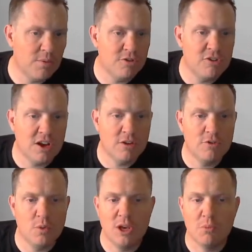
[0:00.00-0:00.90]
to the channel so
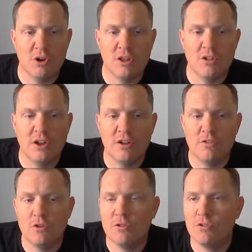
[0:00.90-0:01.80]
we can bring you the latest
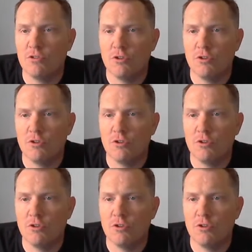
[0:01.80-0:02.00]
news as soon